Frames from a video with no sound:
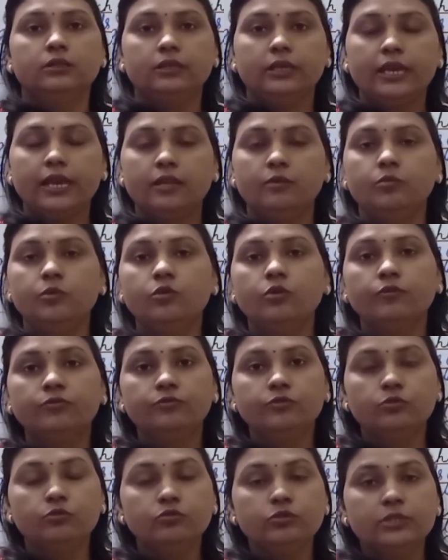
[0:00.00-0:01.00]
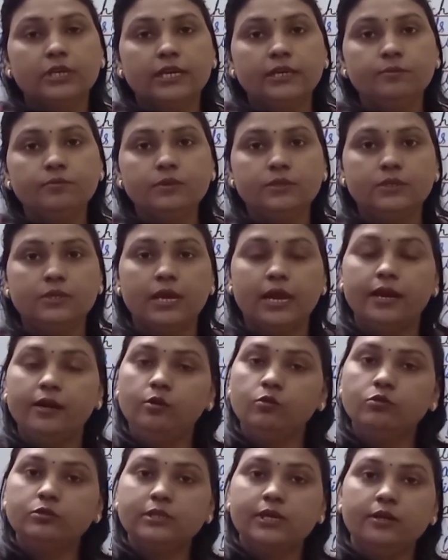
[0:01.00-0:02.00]
can be of two types,
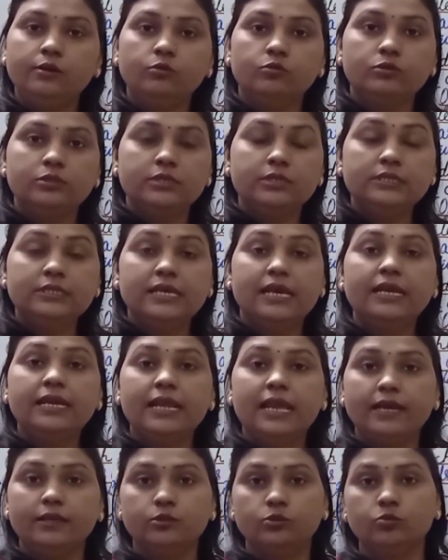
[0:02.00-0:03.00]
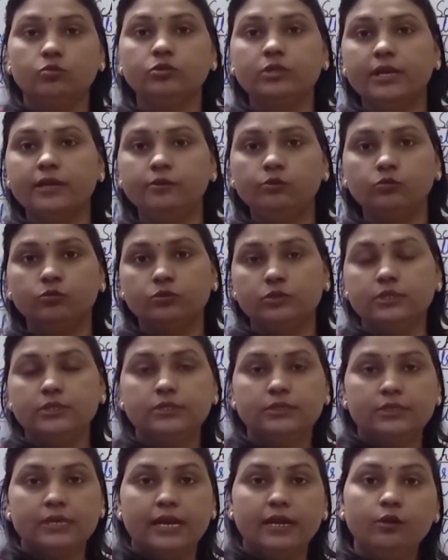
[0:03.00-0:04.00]
endocytosis and
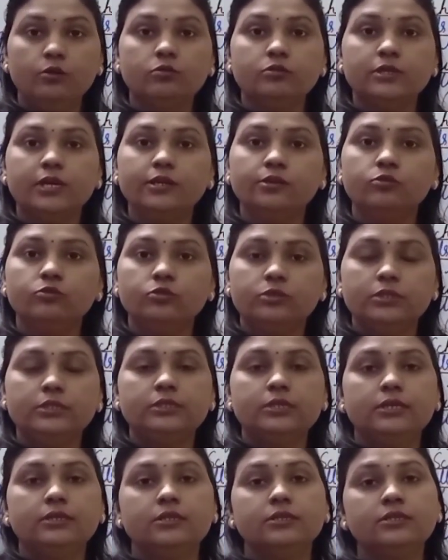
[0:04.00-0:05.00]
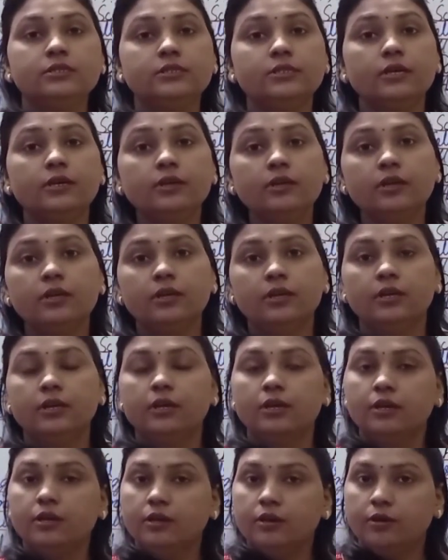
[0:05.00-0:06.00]
exocytosis. Endocytosis, it is the
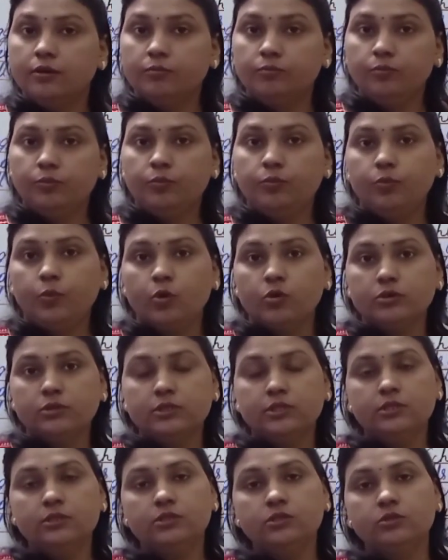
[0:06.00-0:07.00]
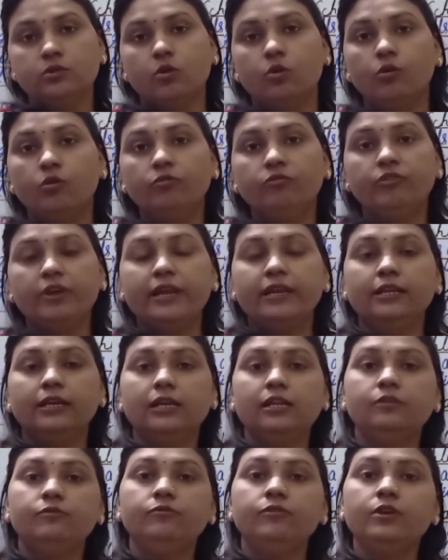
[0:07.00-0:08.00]
process of
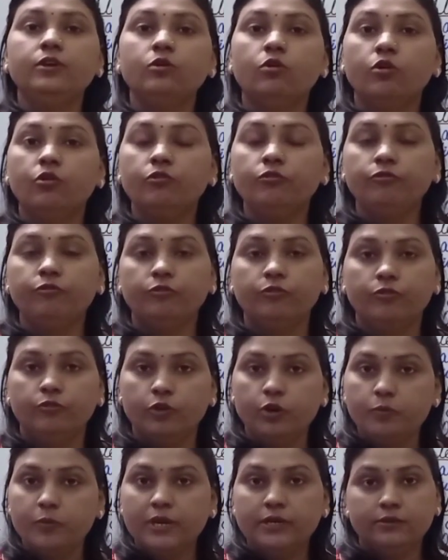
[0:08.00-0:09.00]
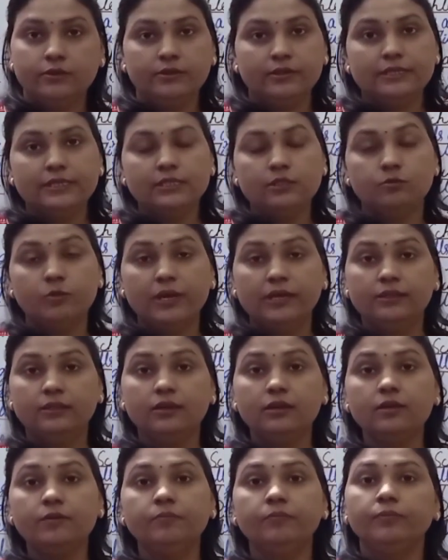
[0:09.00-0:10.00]
engulfing of food materials by
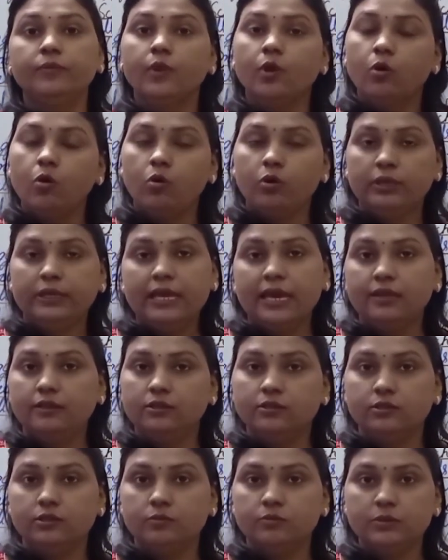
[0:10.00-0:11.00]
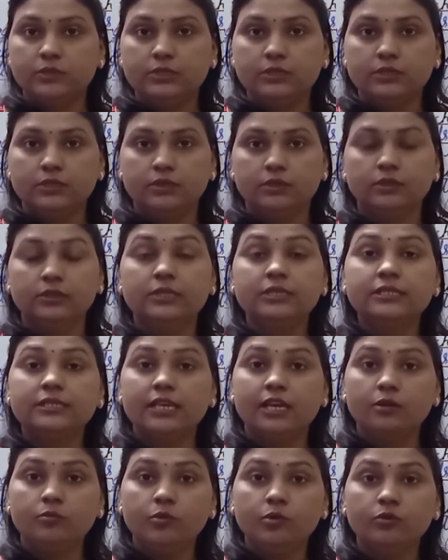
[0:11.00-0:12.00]
the organisms. This
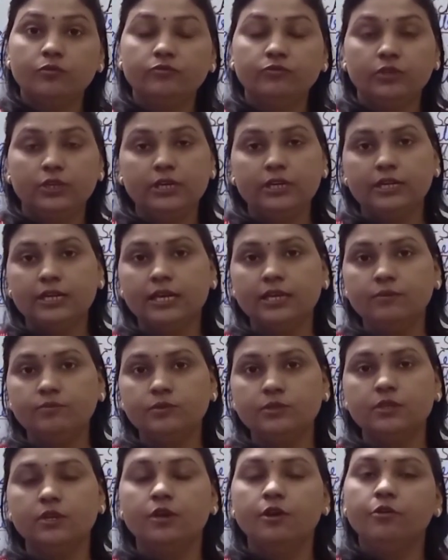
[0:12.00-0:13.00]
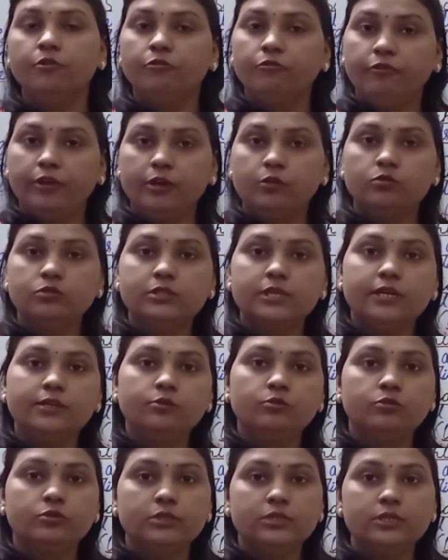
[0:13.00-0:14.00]
can be of three types:
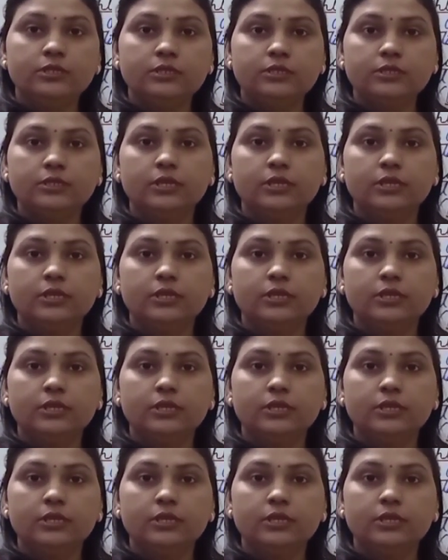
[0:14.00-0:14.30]
phagocytosis,